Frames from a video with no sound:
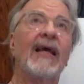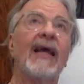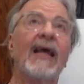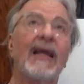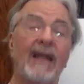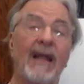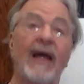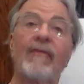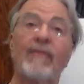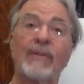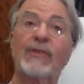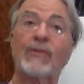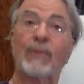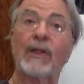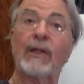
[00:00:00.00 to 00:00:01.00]
And life
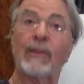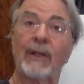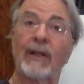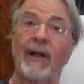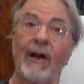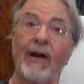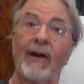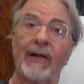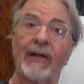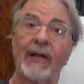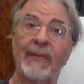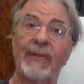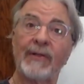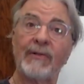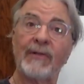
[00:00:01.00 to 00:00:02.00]
was really, really hard. I
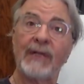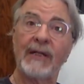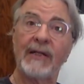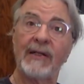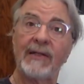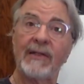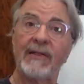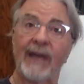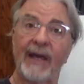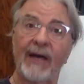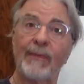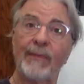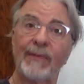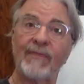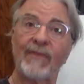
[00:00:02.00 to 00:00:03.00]
mean, you needed the
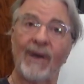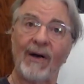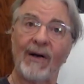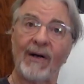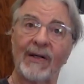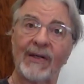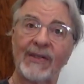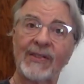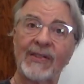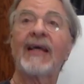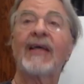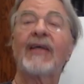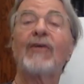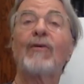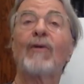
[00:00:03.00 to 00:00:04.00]
help of dogs.
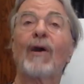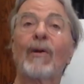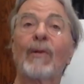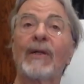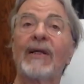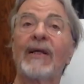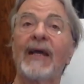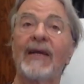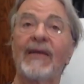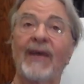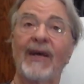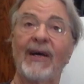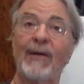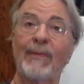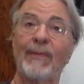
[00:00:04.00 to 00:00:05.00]
You already had the
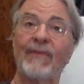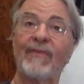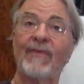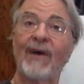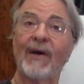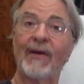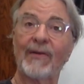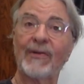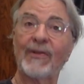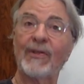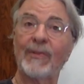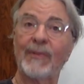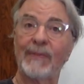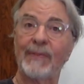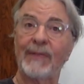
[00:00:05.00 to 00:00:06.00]
help of other
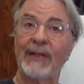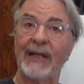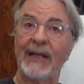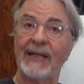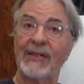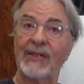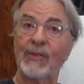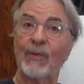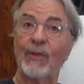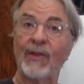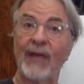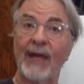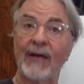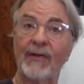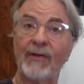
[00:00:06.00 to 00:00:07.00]
human beings
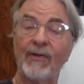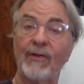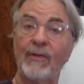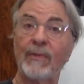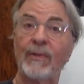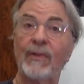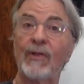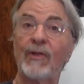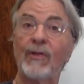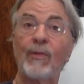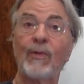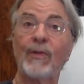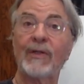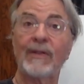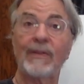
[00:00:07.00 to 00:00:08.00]
without whom you
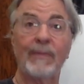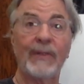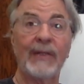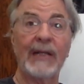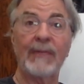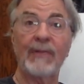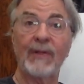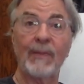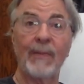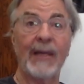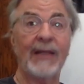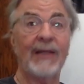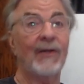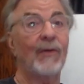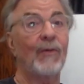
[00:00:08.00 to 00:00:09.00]
wouldn't be able to
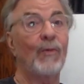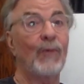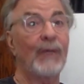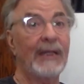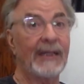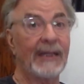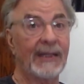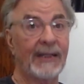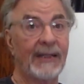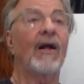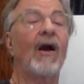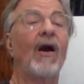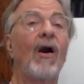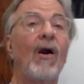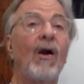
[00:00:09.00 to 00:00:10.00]
make it a week.
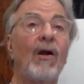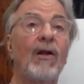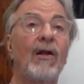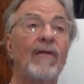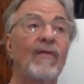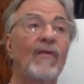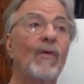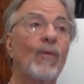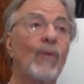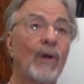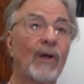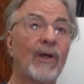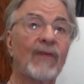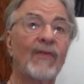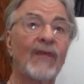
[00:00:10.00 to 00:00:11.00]
All of the
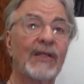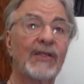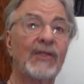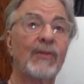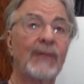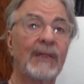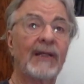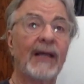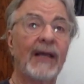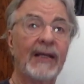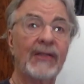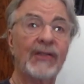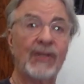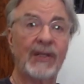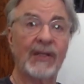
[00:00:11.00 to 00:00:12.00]
work that you
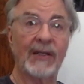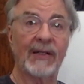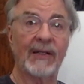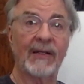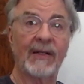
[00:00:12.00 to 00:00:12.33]
engaged in